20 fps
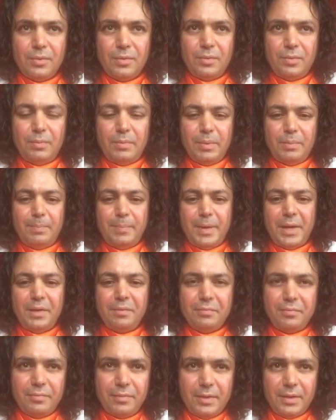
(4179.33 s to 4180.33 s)
to be
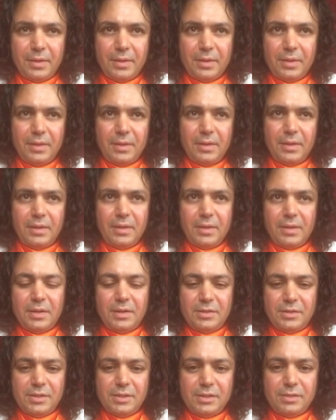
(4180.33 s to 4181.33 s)
pain-free,
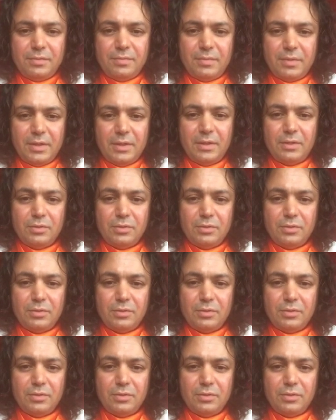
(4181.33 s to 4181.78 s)
disease-free.